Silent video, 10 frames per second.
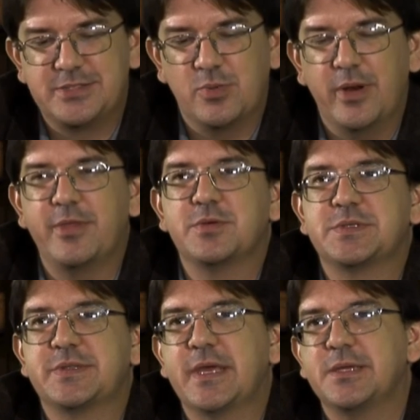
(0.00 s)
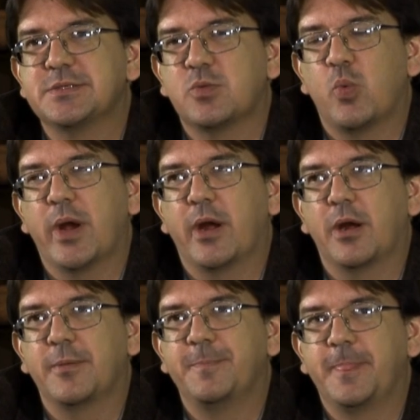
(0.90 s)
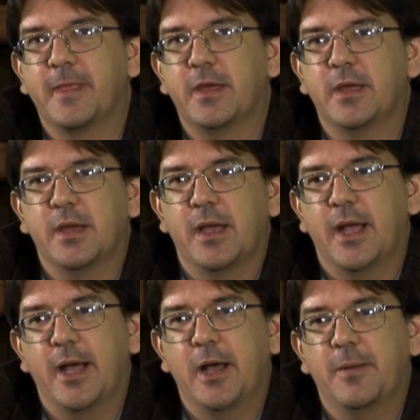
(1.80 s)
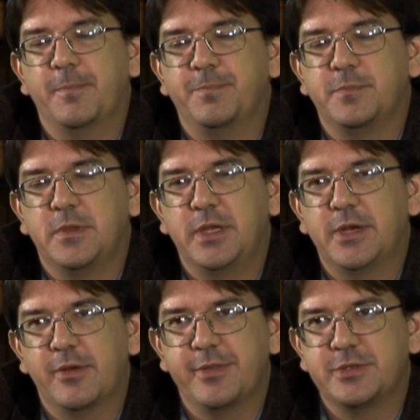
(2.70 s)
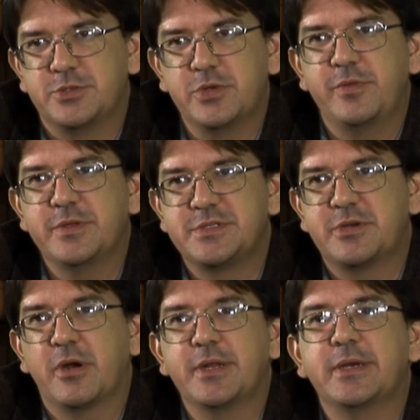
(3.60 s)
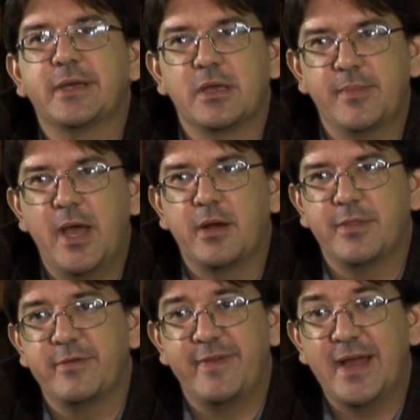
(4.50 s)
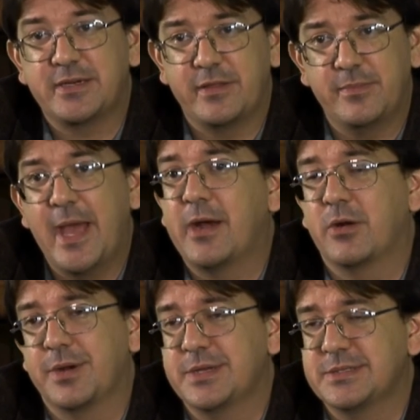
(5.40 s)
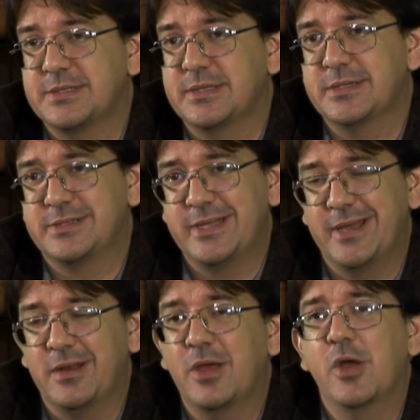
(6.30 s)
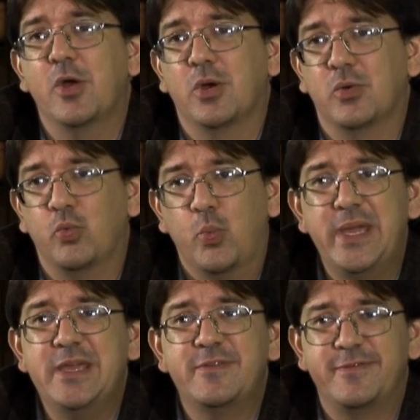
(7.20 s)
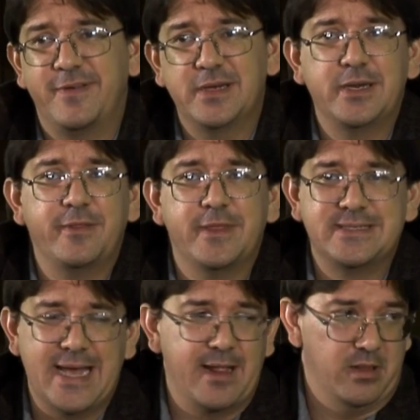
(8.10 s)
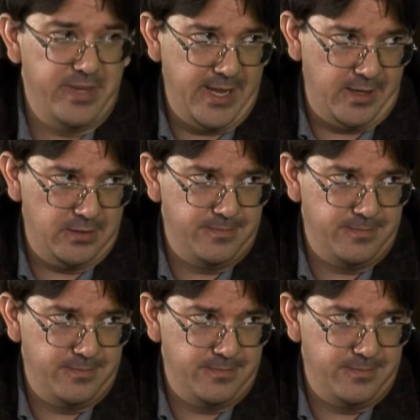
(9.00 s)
it's one of those things where, the truth is starting to come out, and the fact of the matter is that we funded the Taliban.